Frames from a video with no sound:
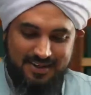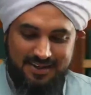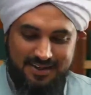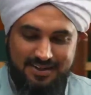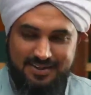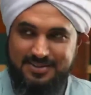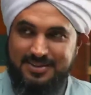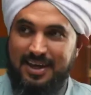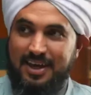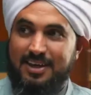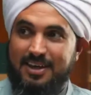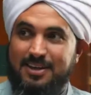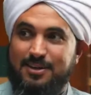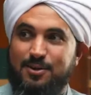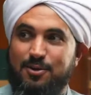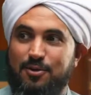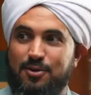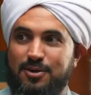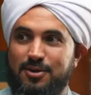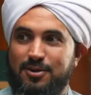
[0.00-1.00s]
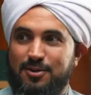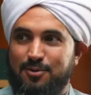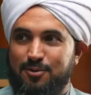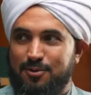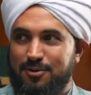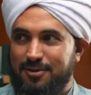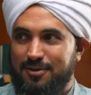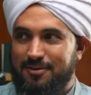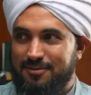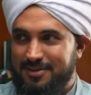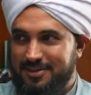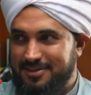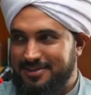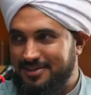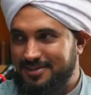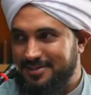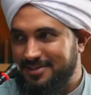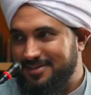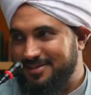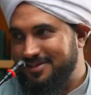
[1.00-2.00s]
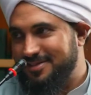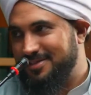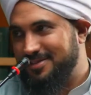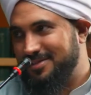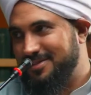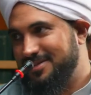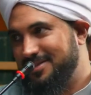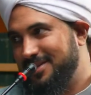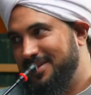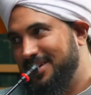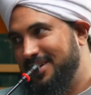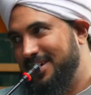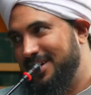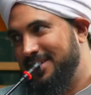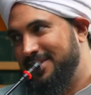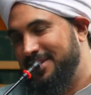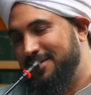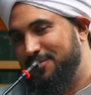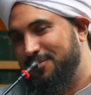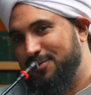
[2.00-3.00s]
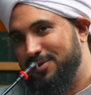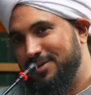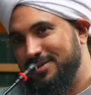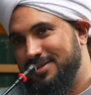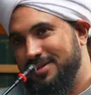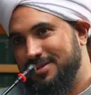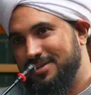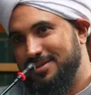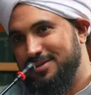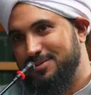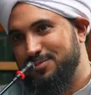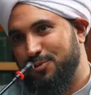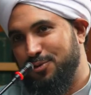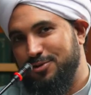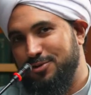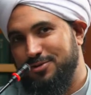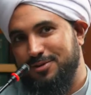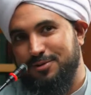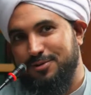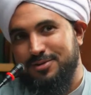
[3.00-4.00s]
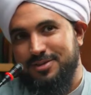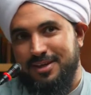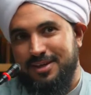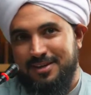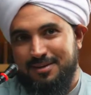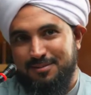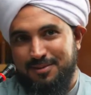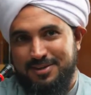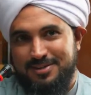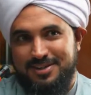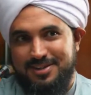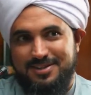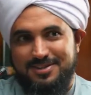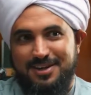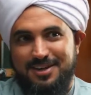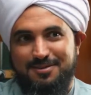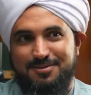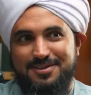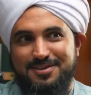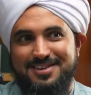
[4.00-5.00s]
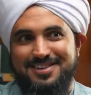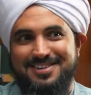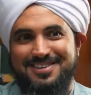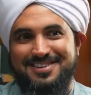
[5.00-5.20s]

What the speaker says: Zaid Kroy knew all of this, and therefore he sent his boys to go study by Shaykh Shafi.